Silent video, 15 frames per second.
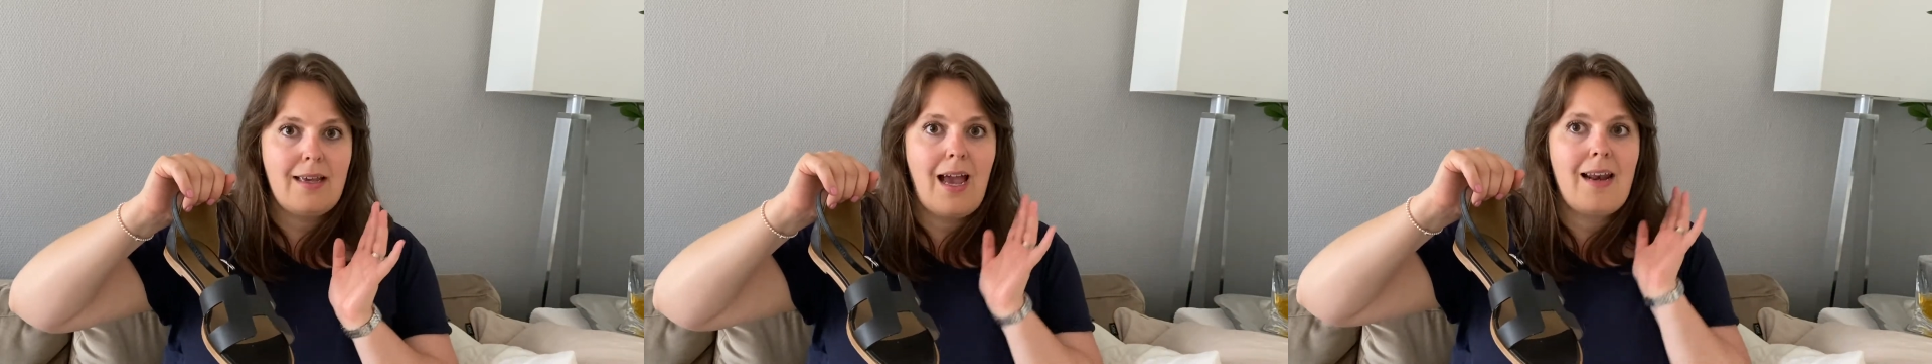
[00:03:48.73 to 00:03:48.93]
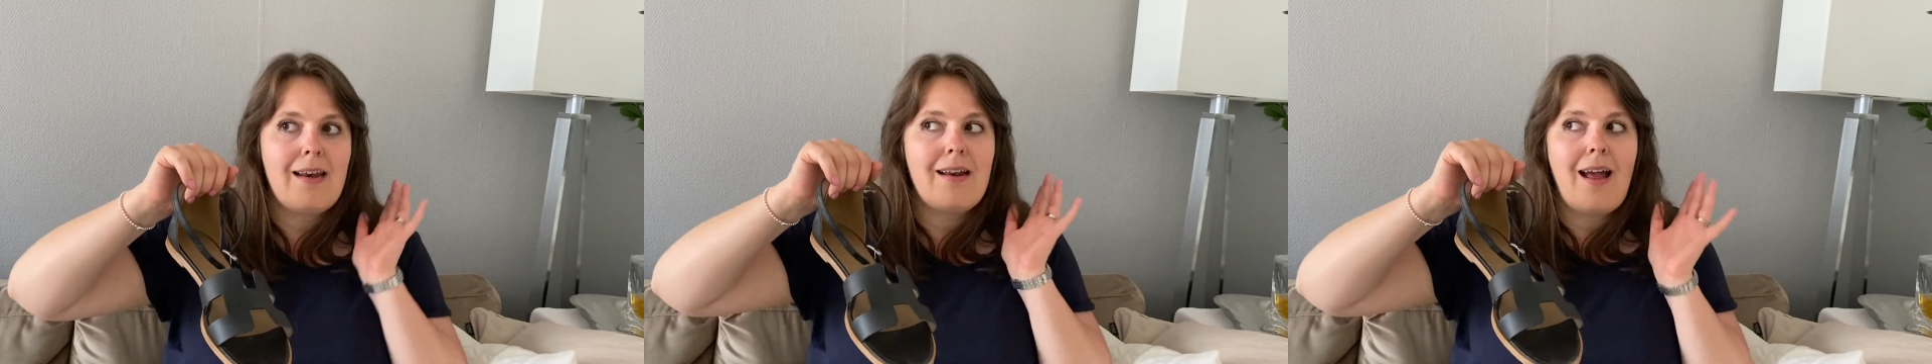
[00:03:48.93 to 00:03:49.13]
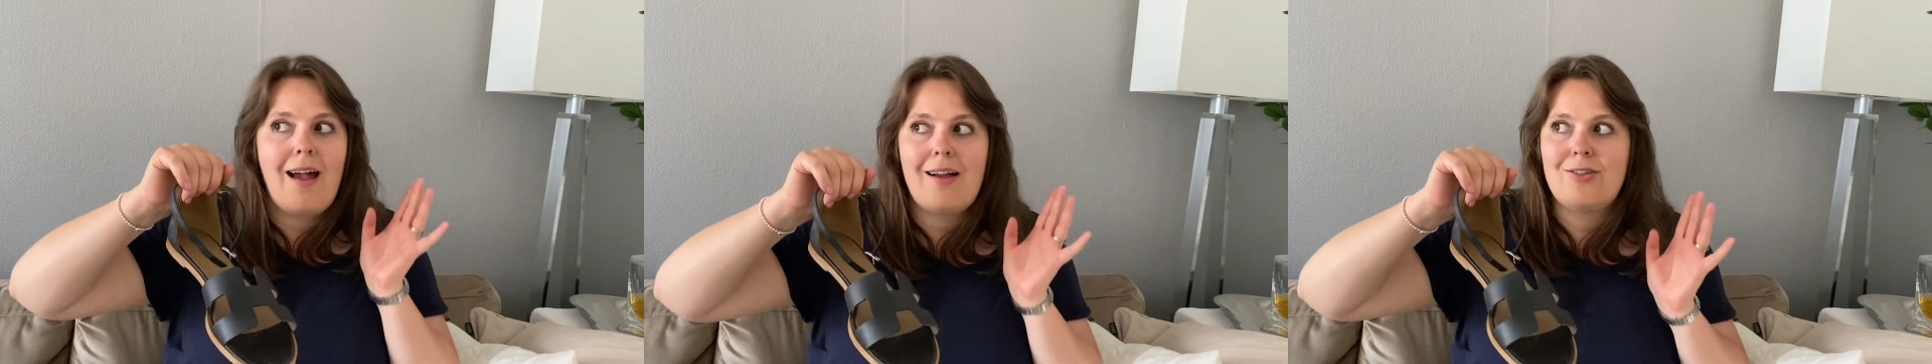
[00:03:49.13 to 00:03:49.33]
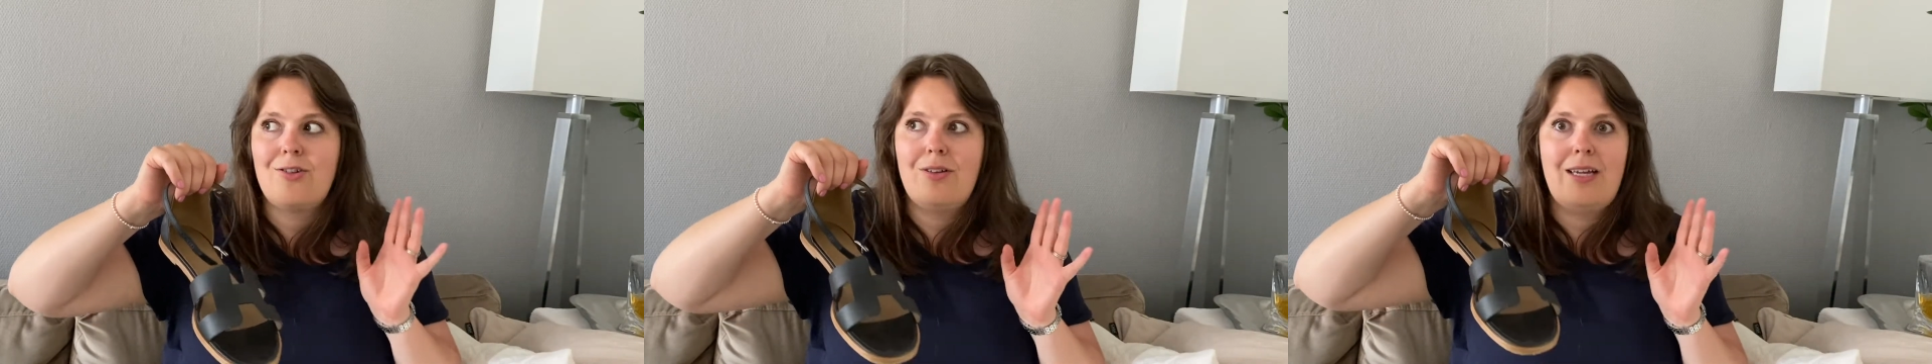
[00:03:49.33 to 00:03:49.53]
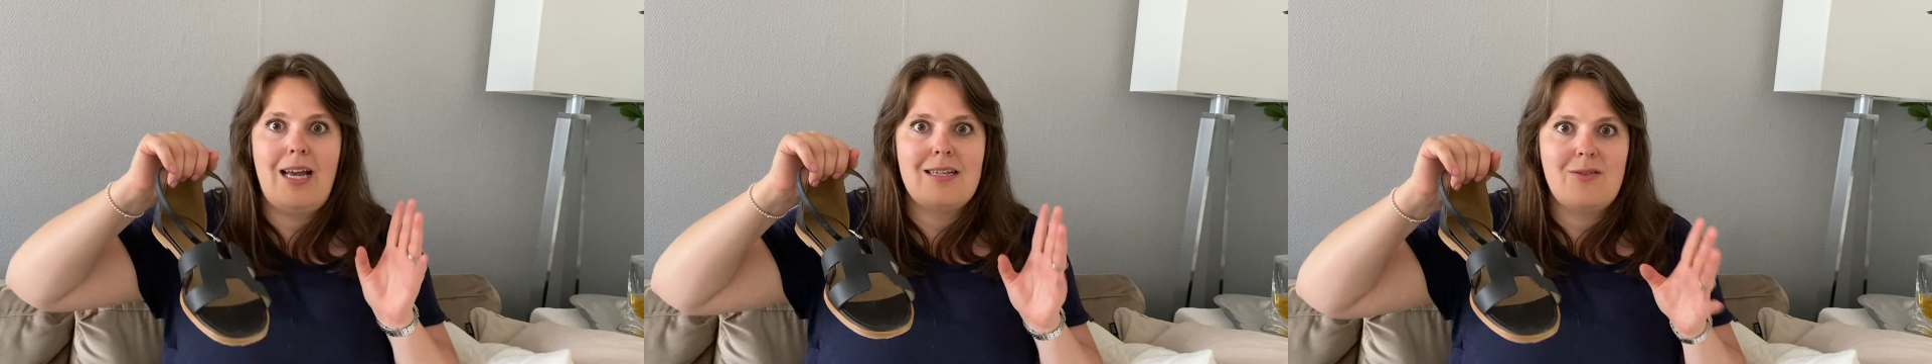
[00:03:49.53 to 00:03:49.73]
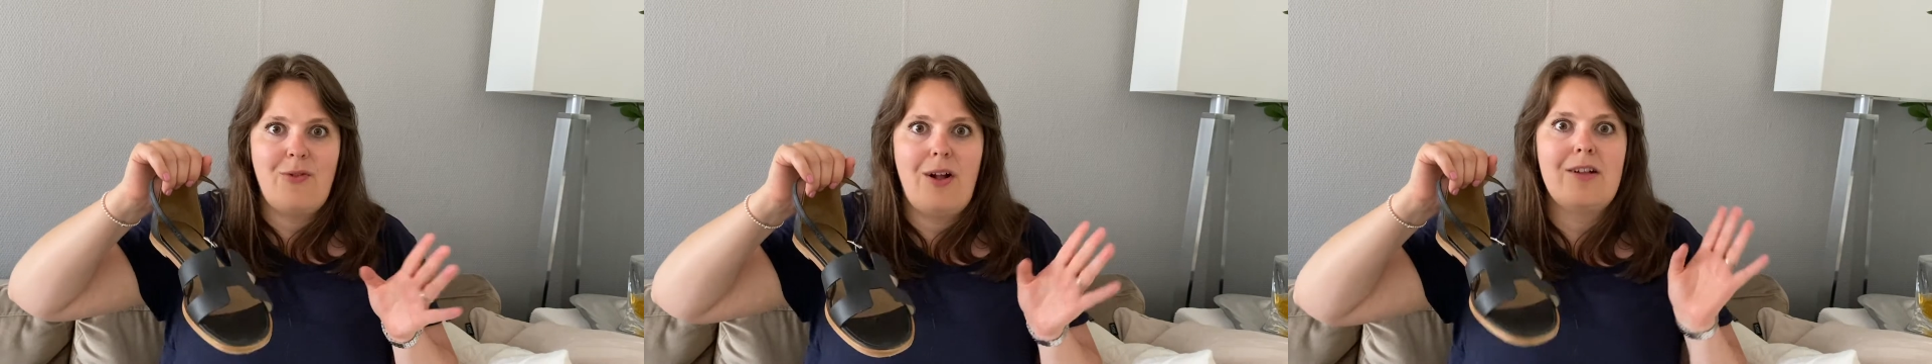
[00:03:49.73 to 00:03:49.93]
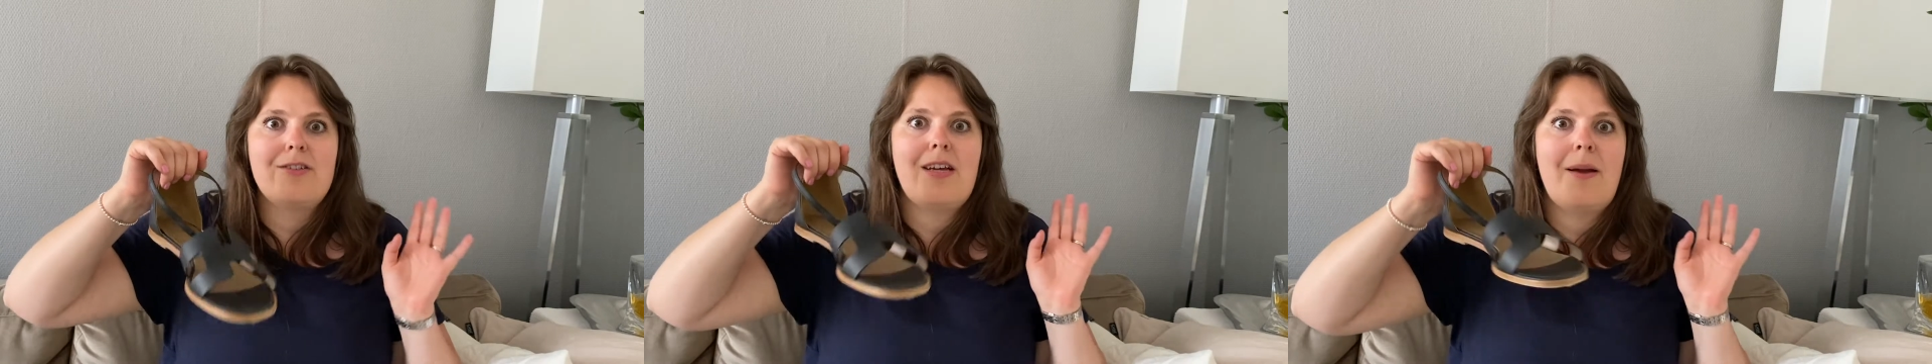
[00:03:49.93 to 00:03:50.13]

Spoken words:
and it actually has felt